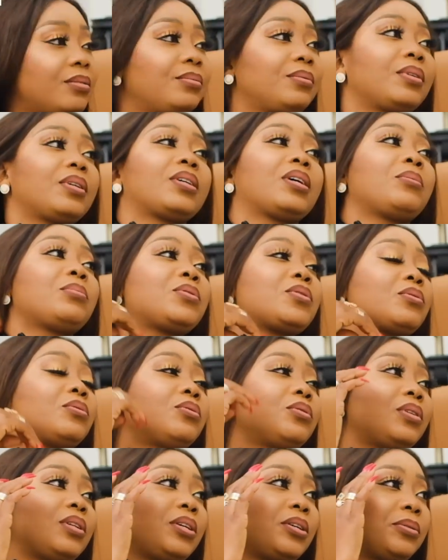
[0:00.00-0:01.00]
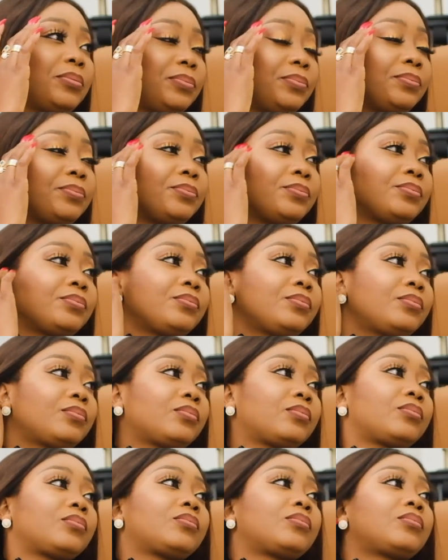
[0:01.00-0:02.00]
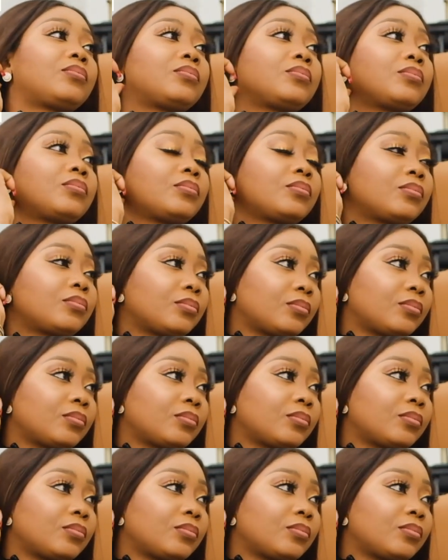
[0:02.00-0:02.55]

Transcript: I'm not that kind of person. So we had those, he